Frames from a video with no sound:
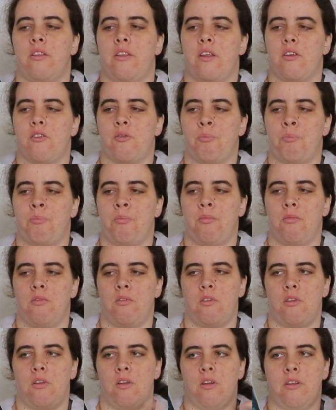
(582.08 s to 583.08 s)
this
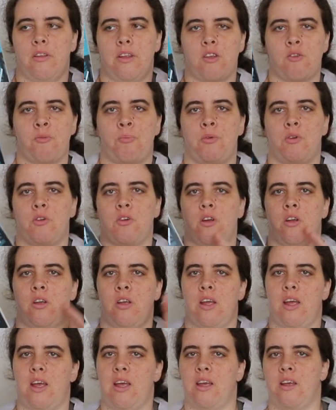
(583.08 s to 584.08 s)
book
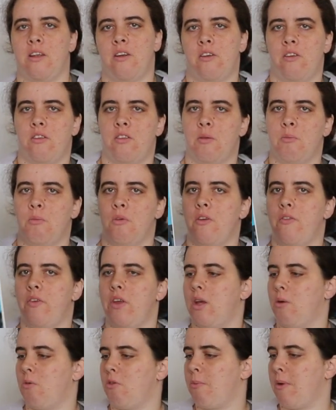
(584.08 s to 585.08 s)
and the
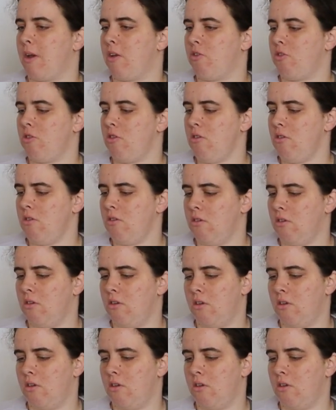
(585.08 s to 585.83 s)
movie it was based on.